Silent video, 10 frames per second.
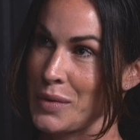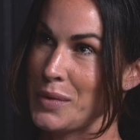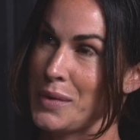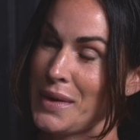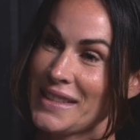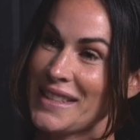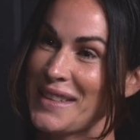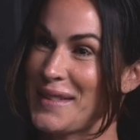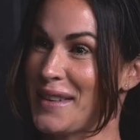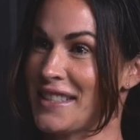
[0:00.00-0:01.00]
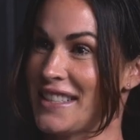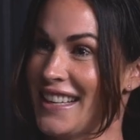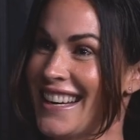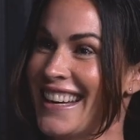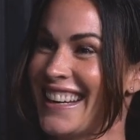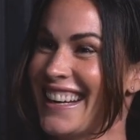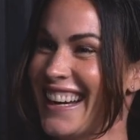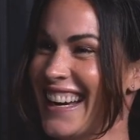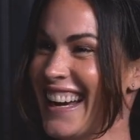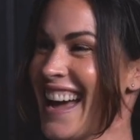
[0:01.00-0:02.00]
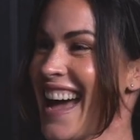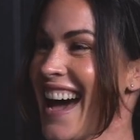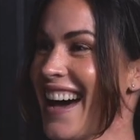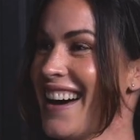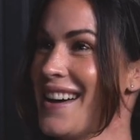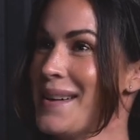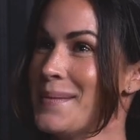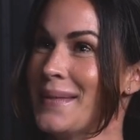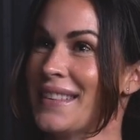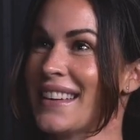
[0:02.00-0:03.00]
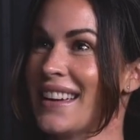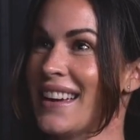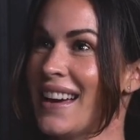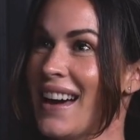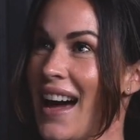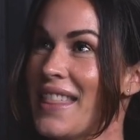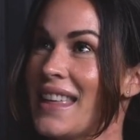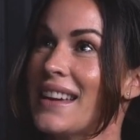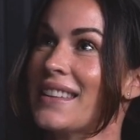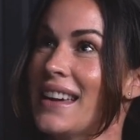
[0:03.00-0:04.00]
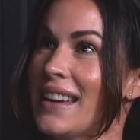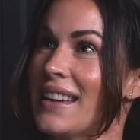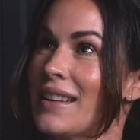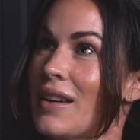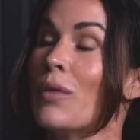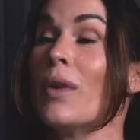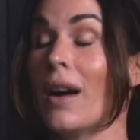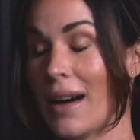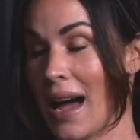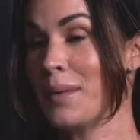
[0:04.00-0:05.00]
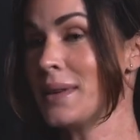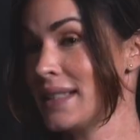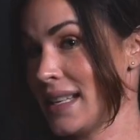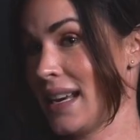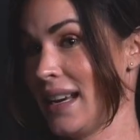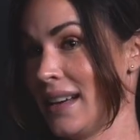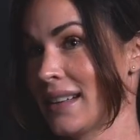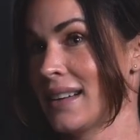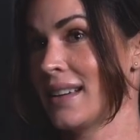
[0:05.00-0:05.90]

Ooh, that's a good question. I think like, I would say